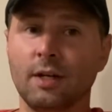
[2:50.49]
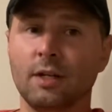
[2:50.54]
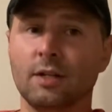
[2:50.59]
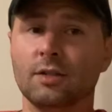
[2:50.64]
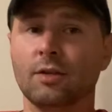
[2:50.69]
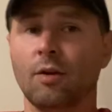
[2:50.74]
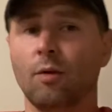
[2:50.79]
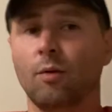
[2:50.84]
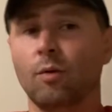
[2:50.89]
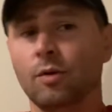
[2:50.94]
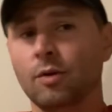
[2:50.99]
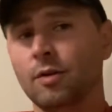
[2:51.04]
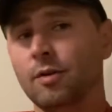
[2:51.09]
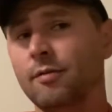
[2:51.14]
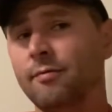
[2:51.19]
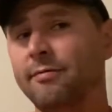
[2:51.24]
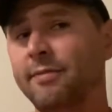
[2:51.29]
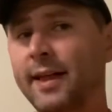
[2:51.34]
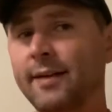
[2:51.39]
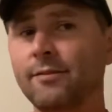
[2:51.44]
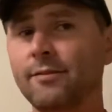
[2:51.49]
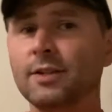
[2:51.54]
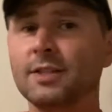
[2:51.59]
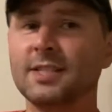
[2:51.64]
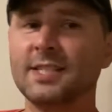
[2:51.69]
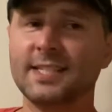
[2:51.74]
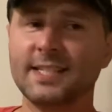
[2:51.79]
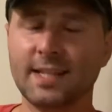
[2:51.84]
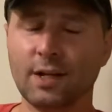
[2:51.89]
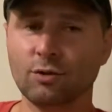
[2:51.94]
So we're doing flavored
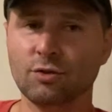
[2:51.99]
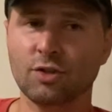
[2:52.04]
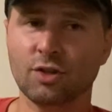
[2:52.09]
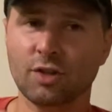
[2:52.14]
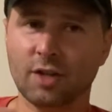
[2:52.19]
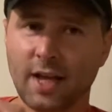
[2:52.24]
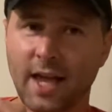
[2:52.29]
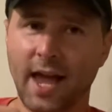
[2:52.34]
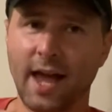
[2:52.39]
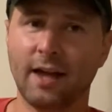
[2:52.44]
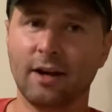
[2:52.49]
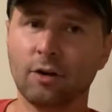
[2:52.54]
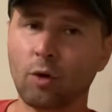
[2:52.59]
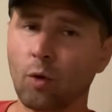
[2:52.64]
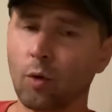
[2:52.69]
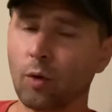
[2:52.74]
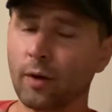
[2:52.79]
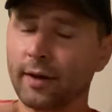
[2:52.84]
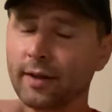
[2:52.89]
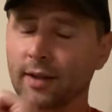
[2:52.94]
seltzer category,